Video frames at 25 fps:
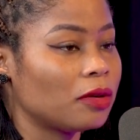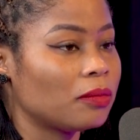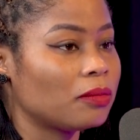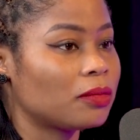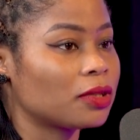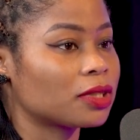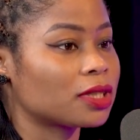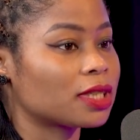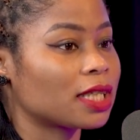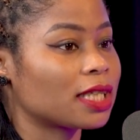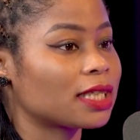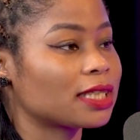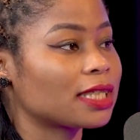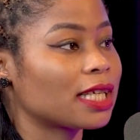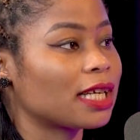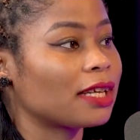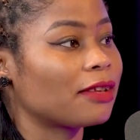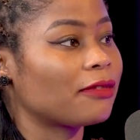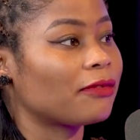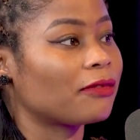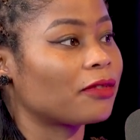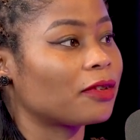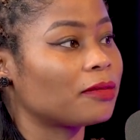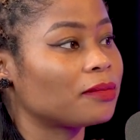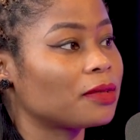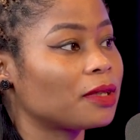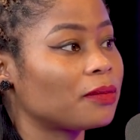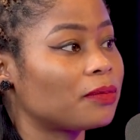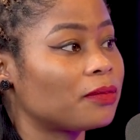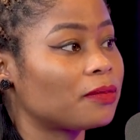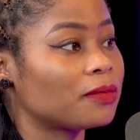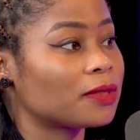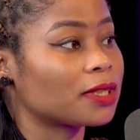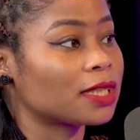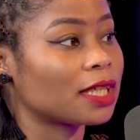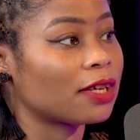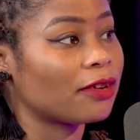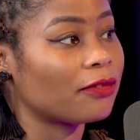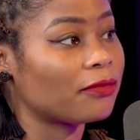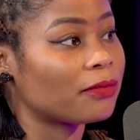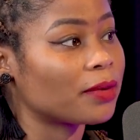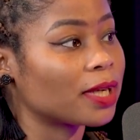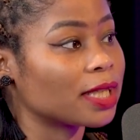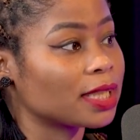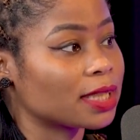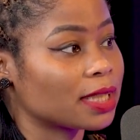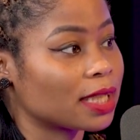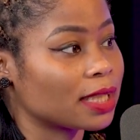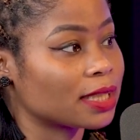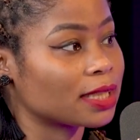But aside from the
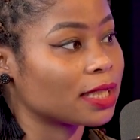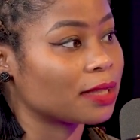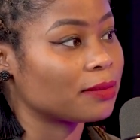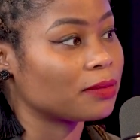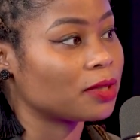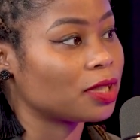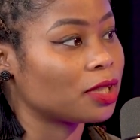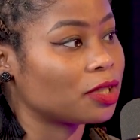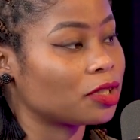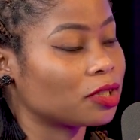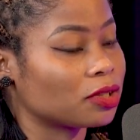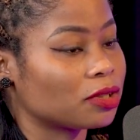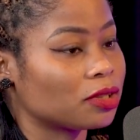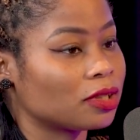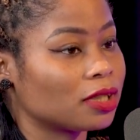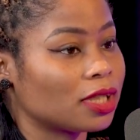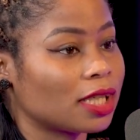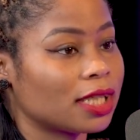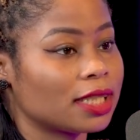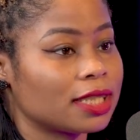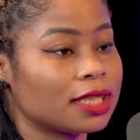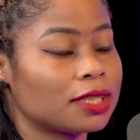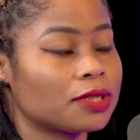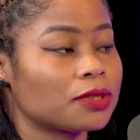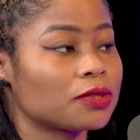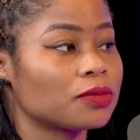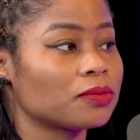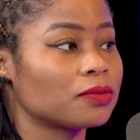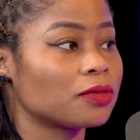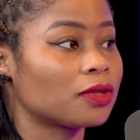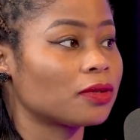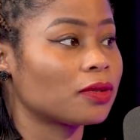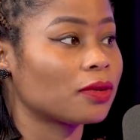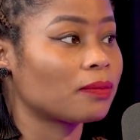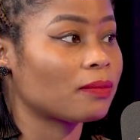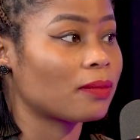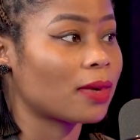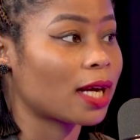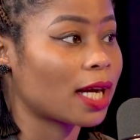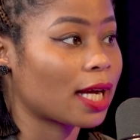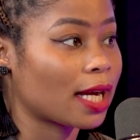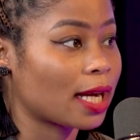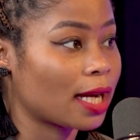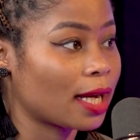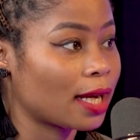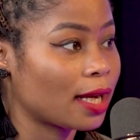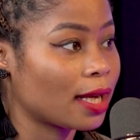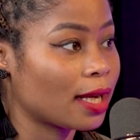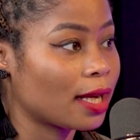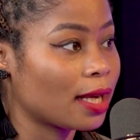self-breast examination, there is this tumor marker